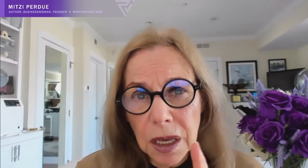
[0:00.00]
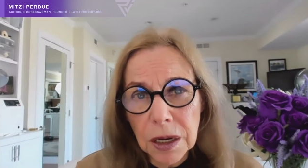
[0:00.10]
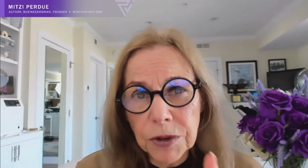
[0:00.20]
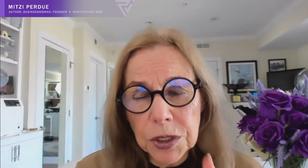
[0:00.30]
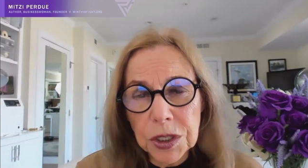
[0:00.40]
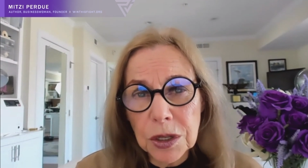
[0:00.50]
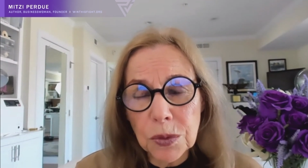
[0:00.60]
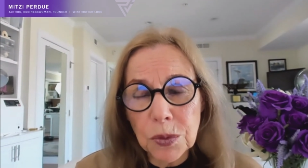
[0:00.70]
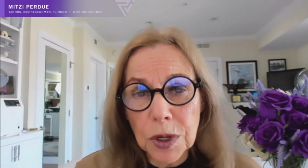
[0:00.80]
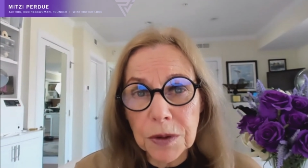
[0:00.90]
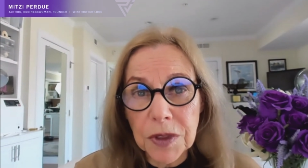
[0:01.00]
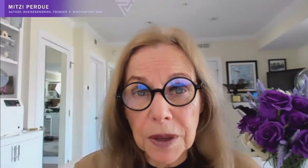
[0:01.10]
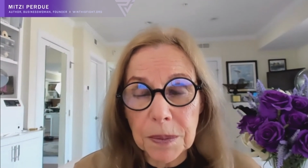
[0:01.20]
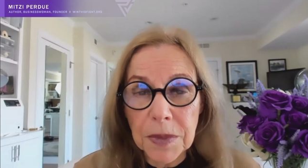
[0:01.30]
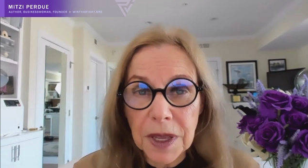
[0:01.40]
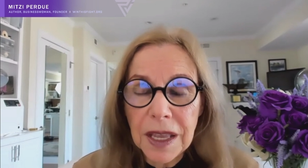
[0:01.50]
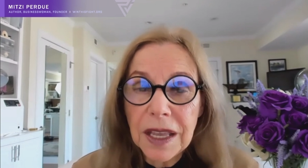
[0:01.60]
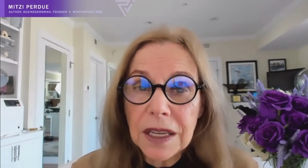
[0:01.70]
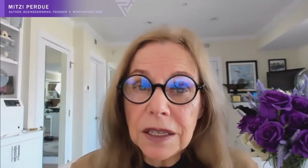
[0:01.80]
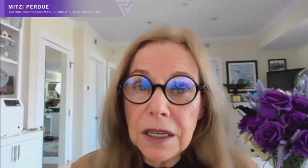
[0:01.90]
every single one of them
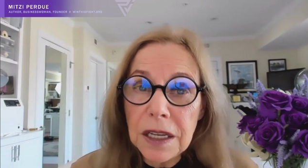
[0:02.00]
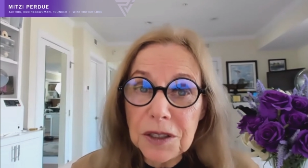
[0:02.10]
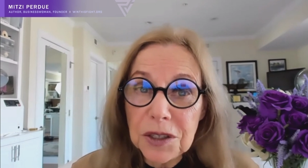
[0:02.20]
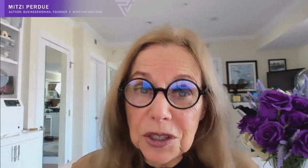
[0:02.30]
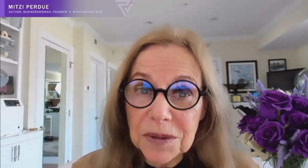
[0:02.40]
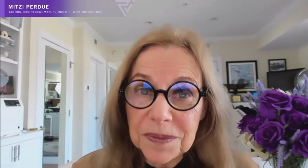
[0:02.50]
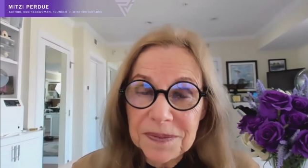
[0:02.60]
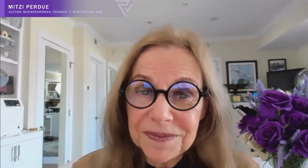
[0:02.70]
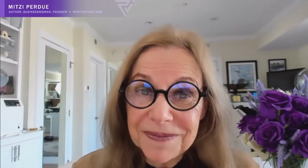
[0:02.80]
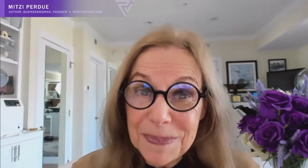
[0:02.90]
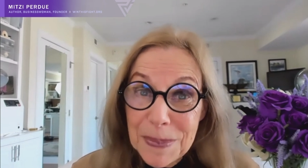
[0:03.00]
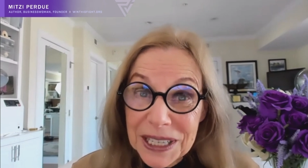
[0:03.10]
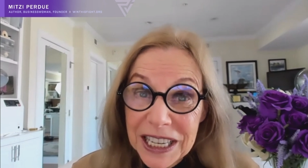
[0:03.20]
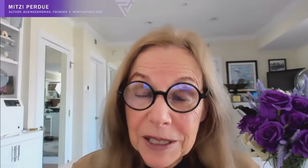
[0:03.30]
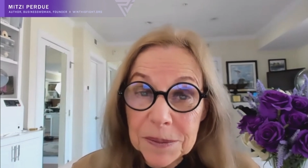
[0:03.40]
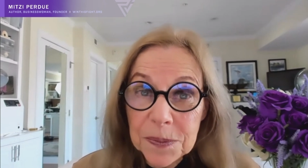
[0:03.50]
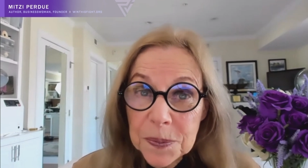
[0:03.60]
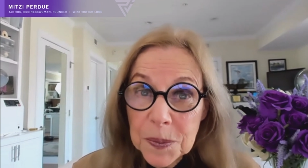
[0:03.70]
needs money